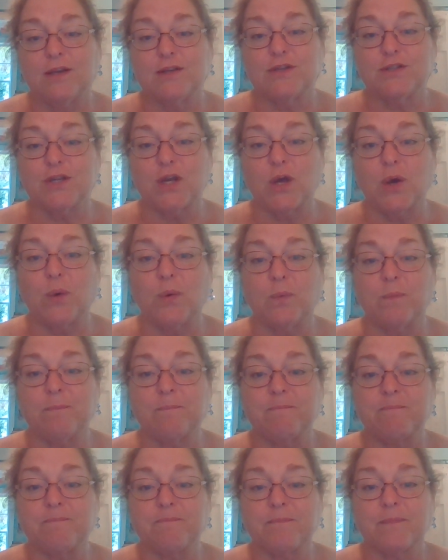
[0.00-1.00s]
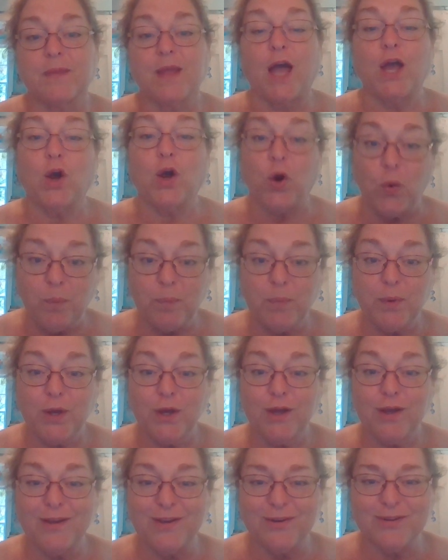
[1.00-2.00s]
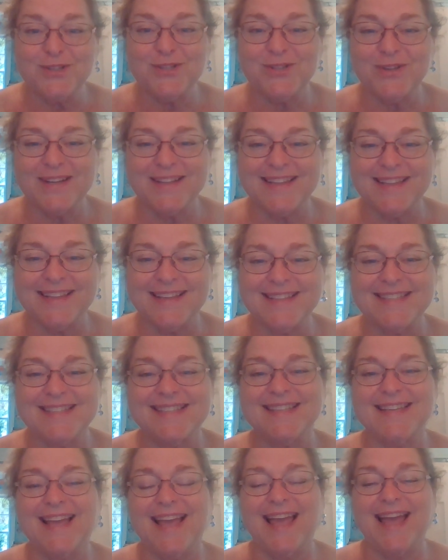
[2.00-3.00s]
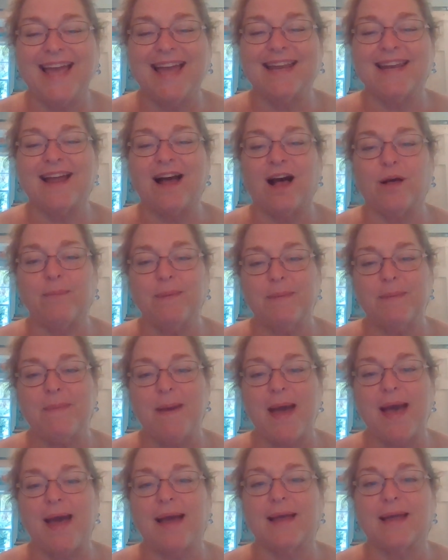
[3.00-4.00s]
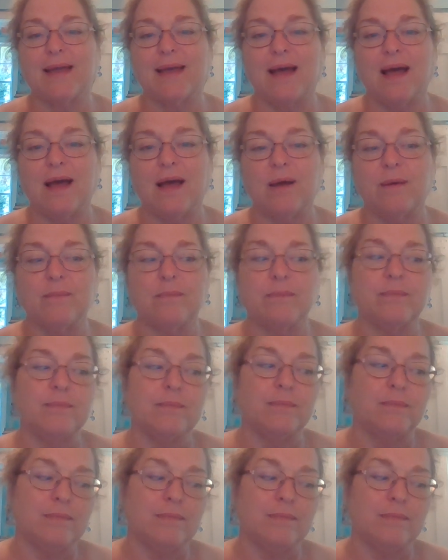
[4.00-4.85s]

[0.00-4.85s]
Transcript: So I hope you enjoyed this, and I'll be back um,